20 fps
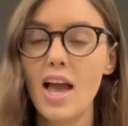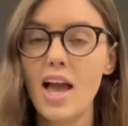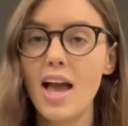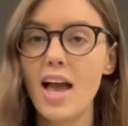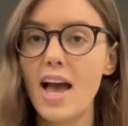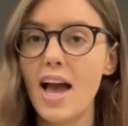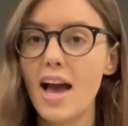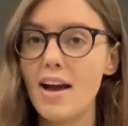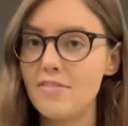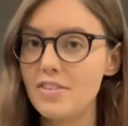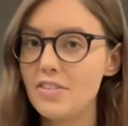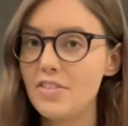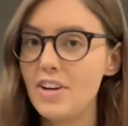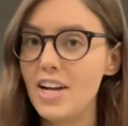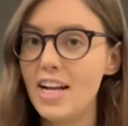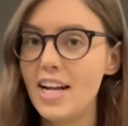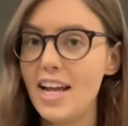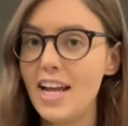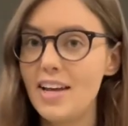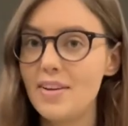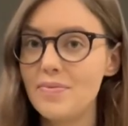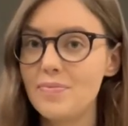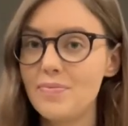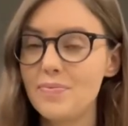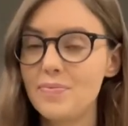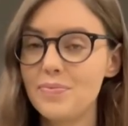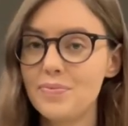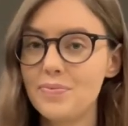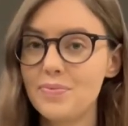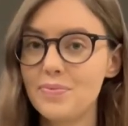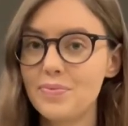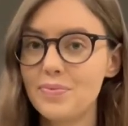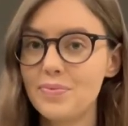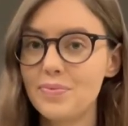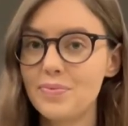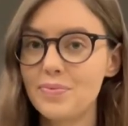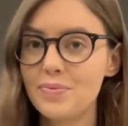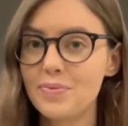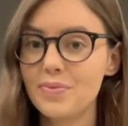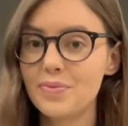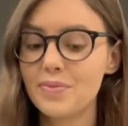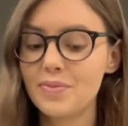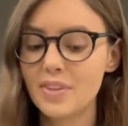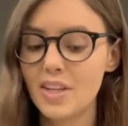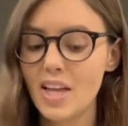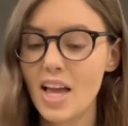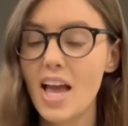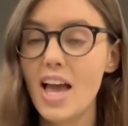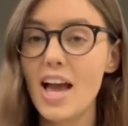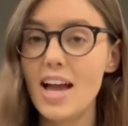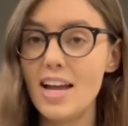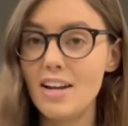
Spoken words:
Have you written it? Are you